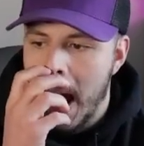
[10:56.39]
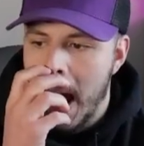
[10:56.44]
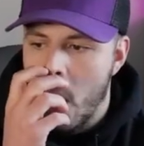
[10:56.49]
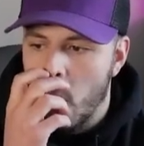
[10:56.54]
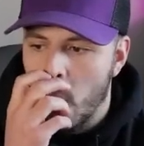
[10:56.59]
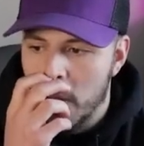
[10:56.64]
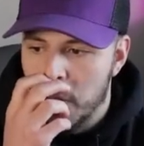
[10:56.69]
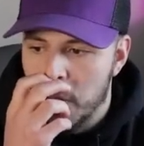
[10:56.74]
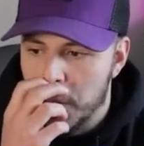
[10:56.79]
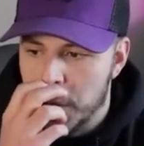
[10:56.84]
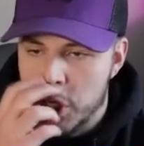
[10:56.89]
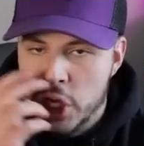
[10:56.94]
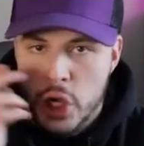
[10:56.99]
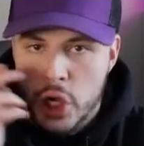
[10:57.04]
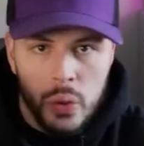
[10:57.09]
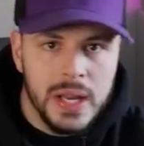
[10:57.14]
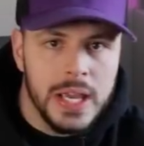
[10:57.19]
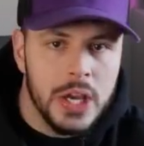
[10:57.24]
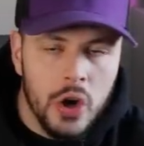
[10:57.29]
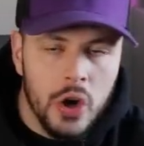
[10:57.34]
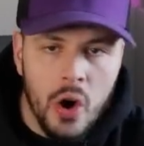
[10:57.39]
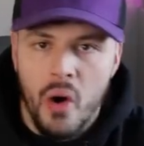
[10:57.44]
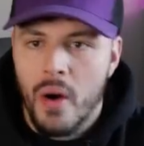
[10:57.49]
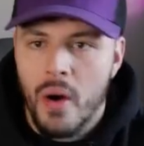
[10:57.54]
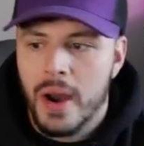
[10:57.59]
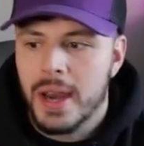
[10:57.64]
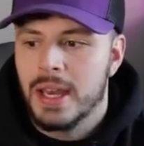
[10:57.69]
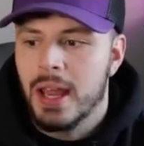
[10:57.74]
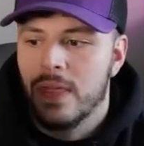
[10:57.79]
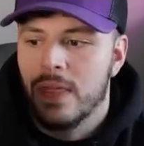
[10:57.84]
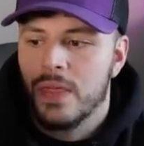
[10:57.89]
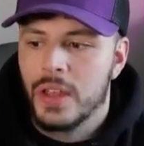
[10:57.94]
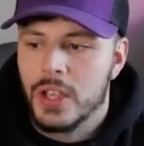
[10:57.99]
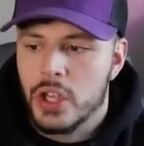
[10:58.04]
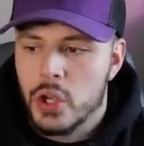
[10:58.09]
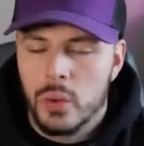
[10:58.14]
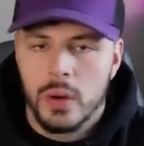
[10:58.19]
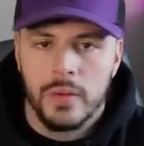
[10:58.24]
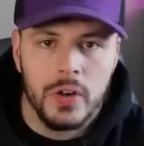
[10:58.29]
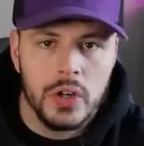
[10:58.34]
with the Unicoin and the
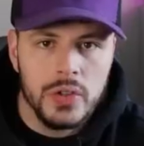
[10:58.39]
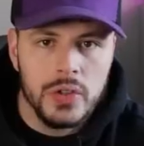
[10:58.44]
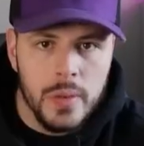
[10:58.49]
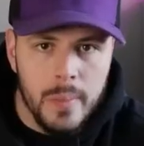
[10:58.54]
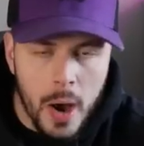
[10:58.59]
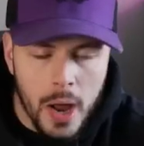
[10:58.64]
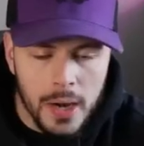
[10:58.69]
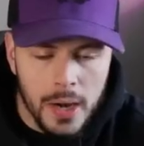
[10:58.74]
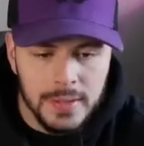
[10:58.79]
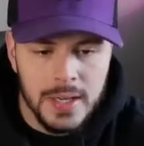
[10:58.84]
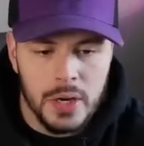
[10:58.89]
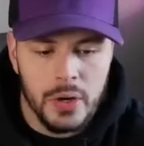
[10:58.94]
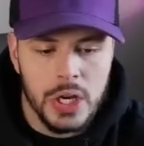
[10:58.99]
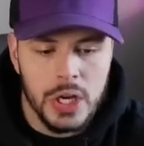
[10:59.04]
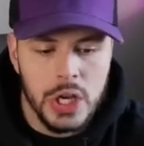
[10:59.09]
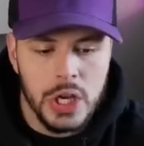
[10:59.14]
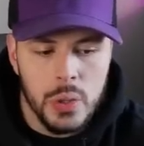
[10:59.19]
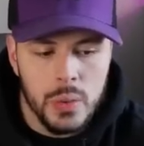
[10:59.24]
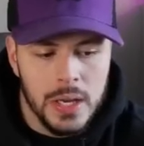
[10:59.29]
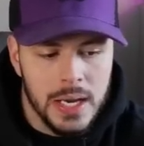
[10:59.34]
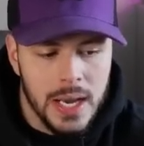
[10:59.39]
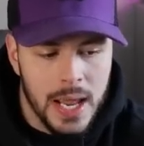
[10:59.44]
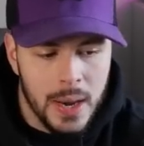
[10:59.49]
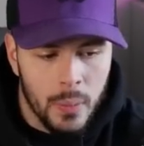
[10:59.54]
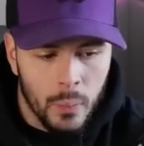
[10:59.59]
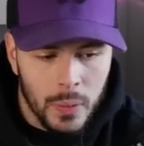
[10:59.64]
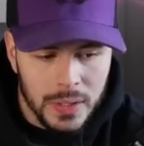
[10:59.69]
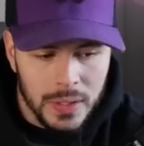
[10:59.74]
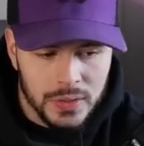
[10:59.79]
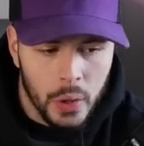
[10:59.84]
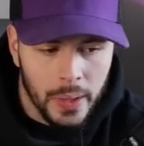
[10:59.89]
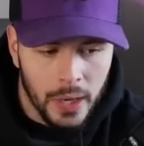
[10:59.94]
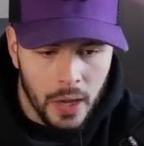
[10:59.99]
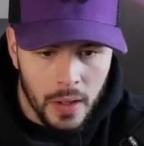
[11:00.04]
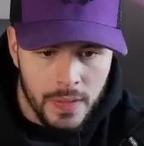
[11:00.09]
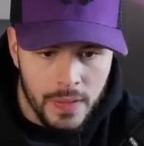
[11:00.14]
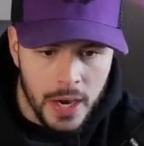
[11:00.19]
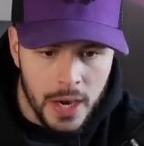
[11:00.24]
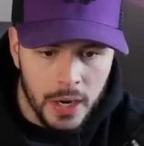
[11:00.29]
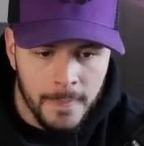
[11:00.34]
Universal Monetary Unit and what's going
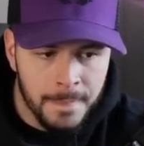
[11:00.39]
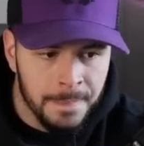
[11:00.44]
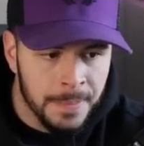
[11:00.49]
on there.